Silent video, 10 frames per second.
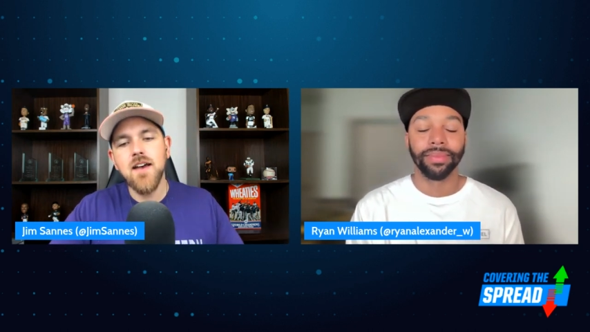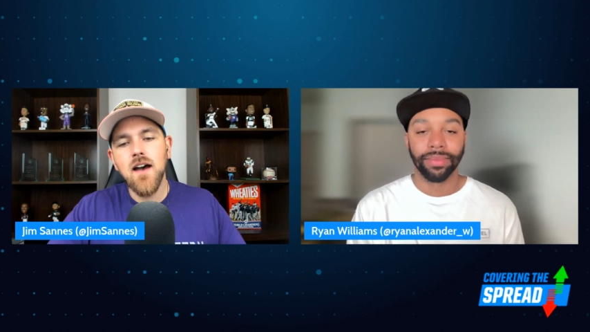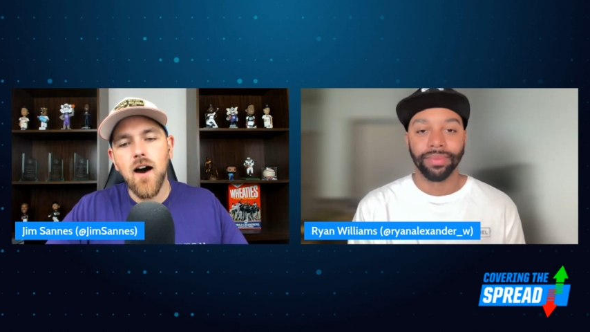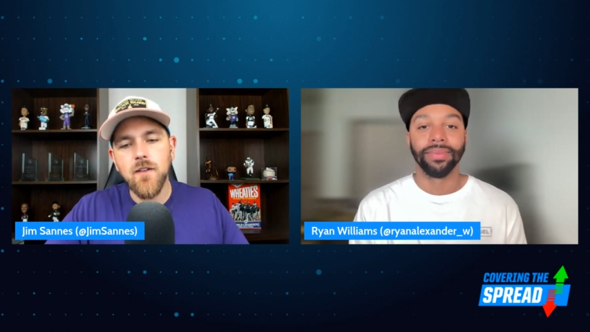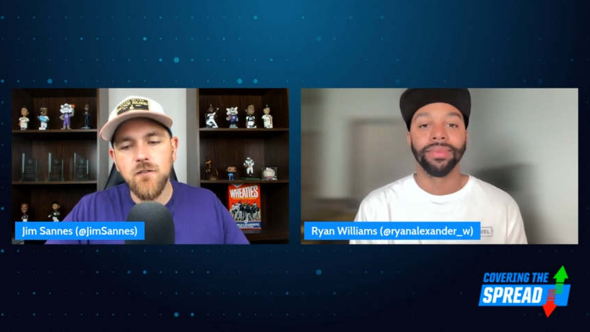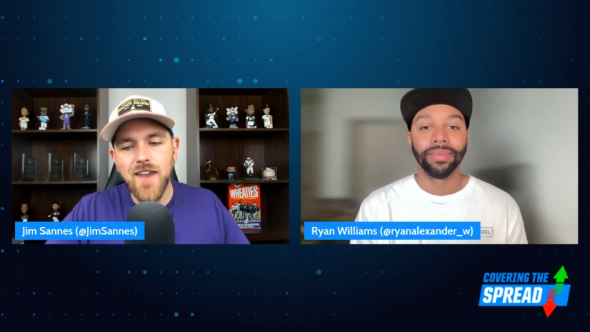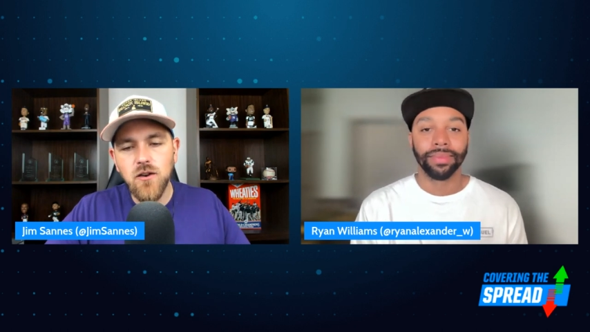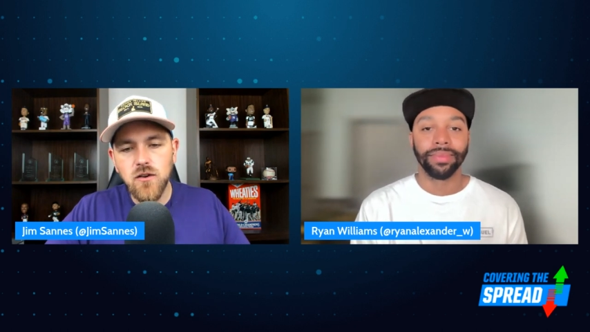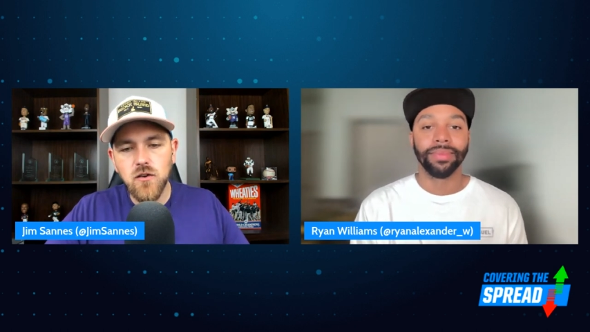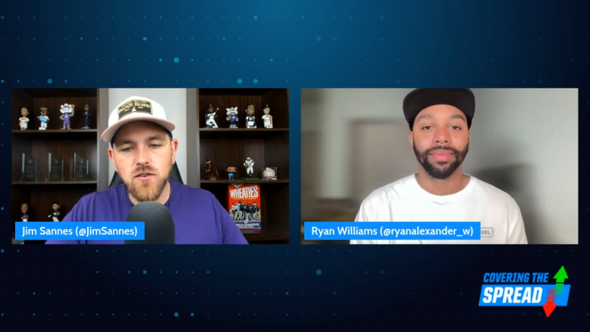Speaker 1: on the
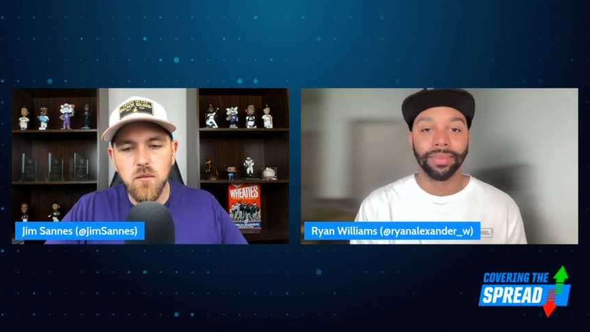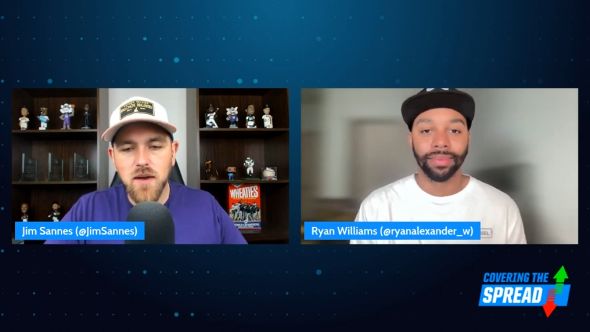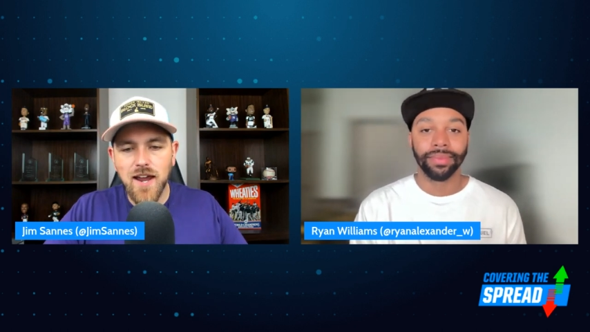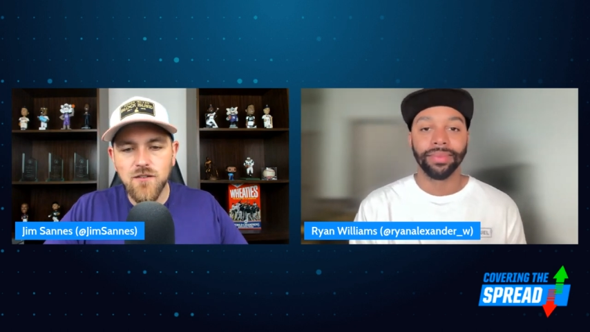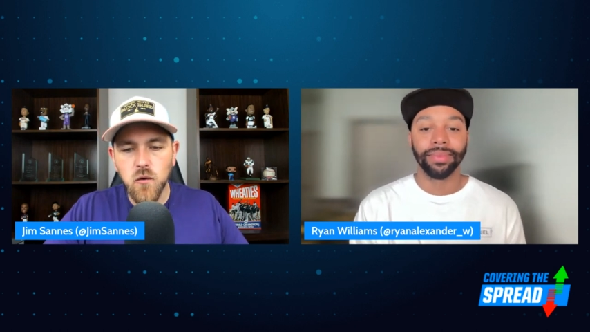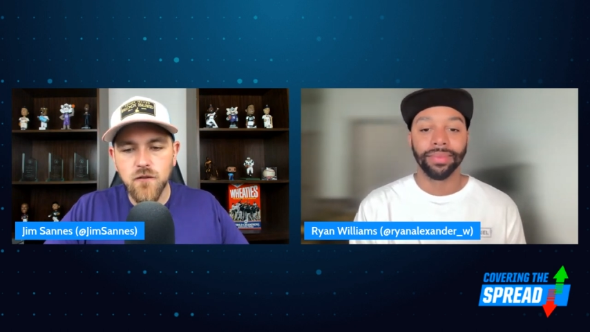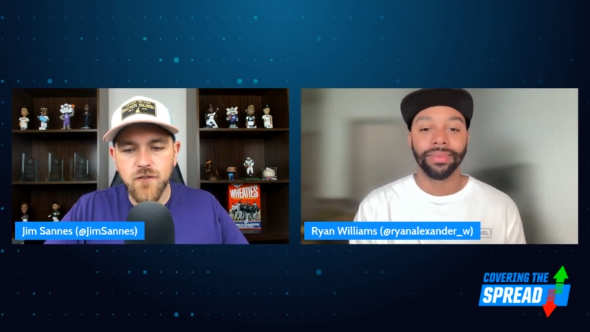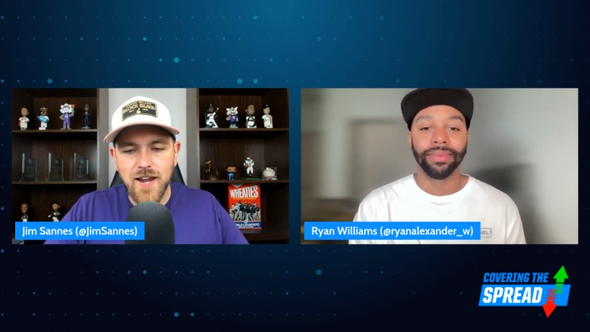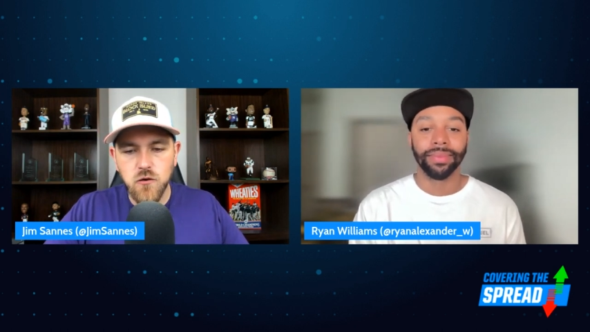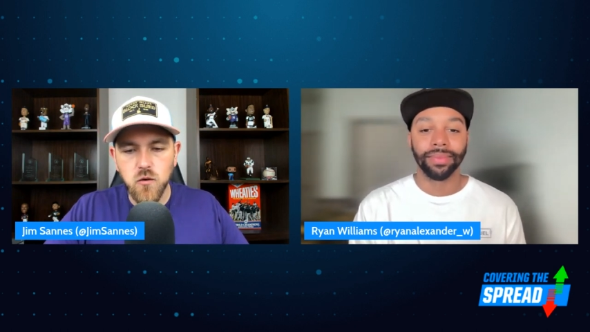FanDuel YouTube page or
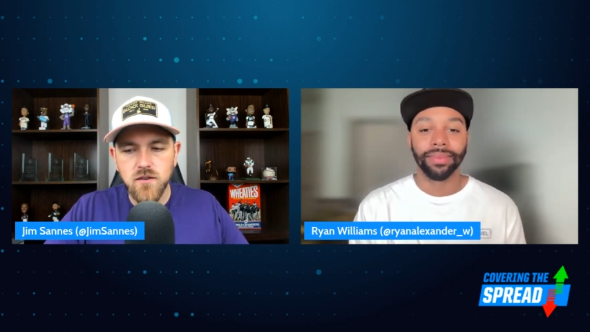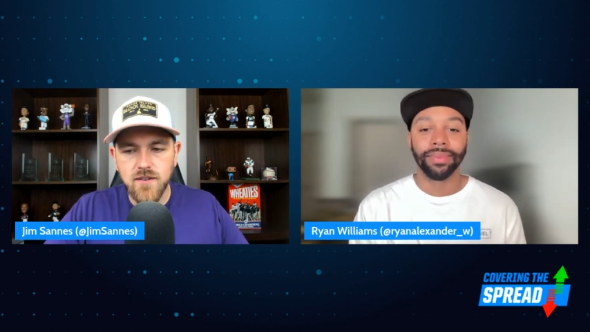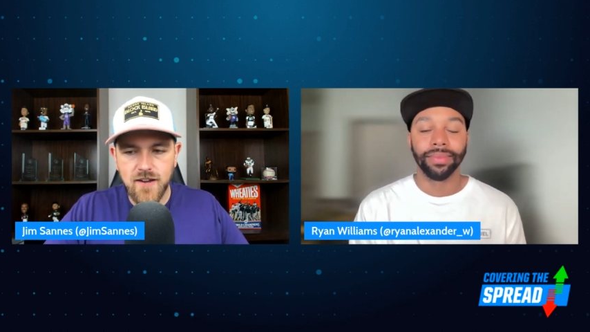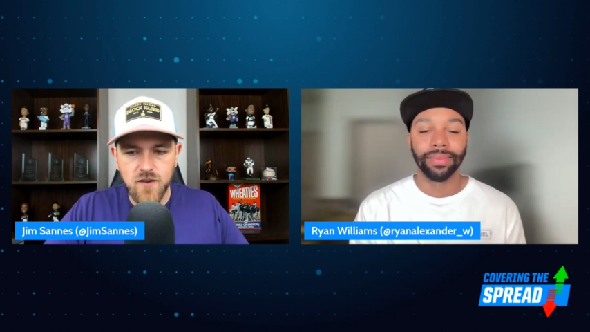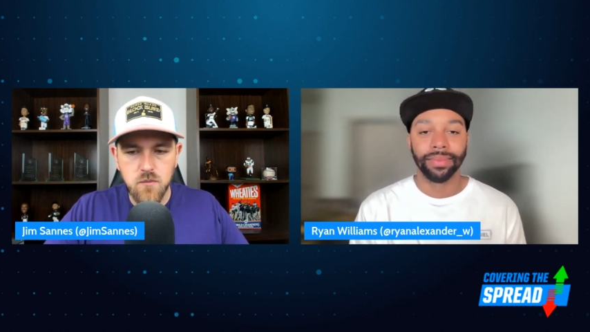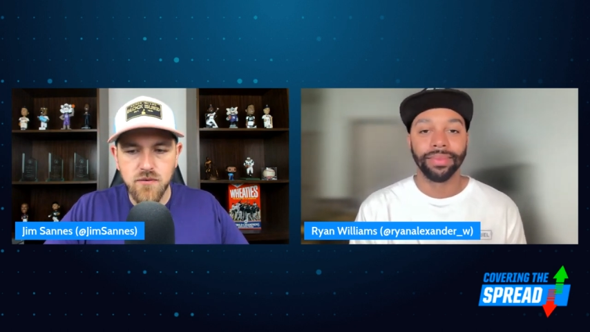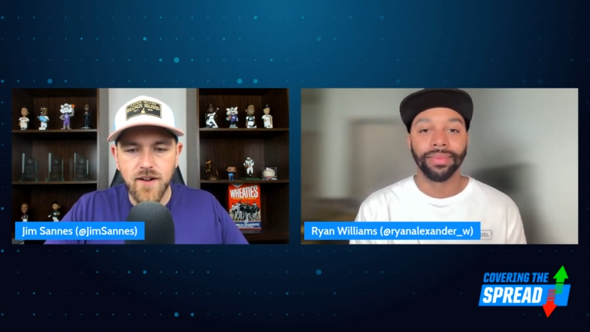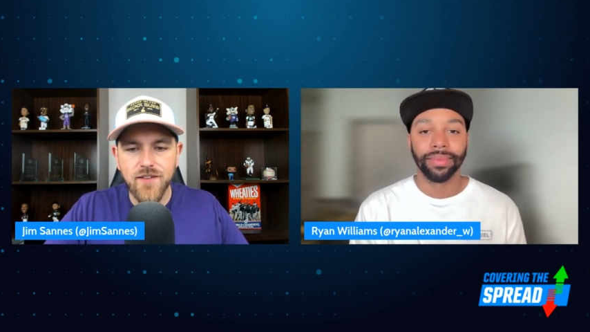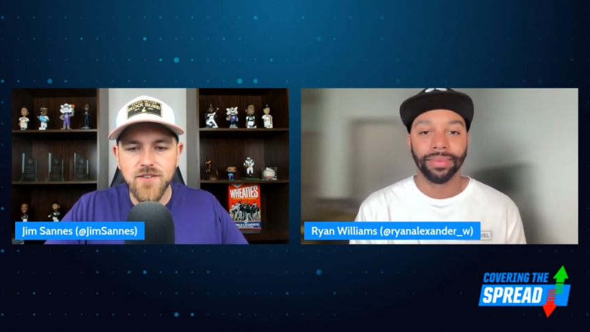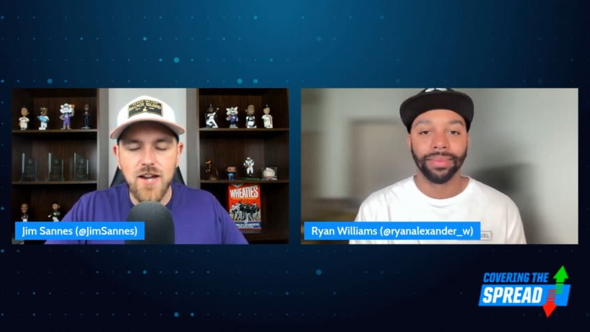FanDuel TV
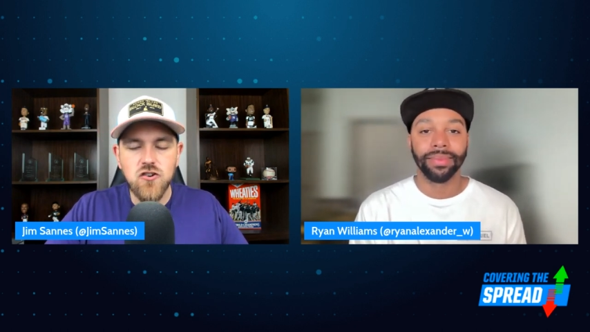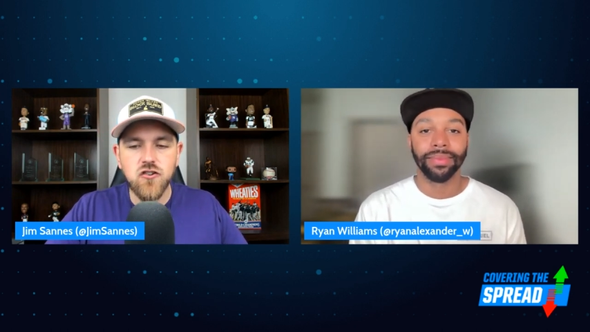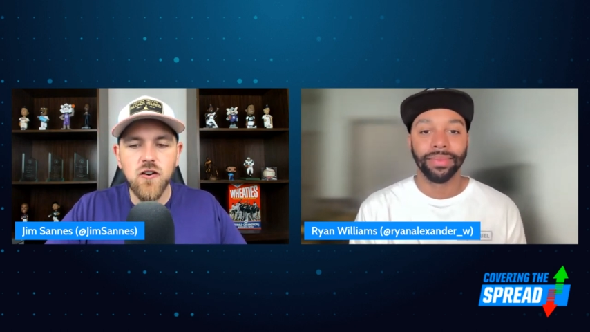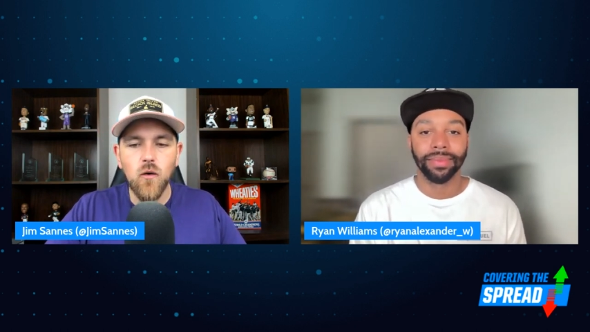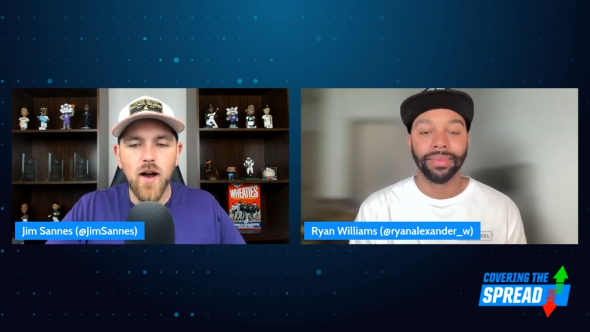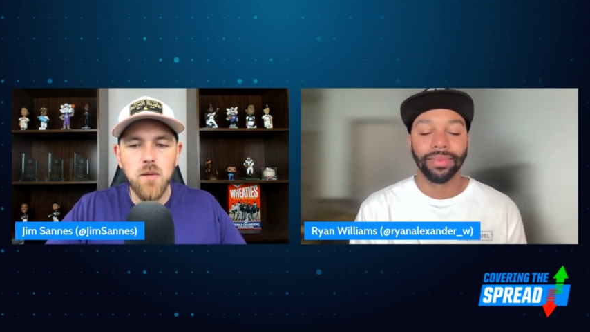Plus. Enjoy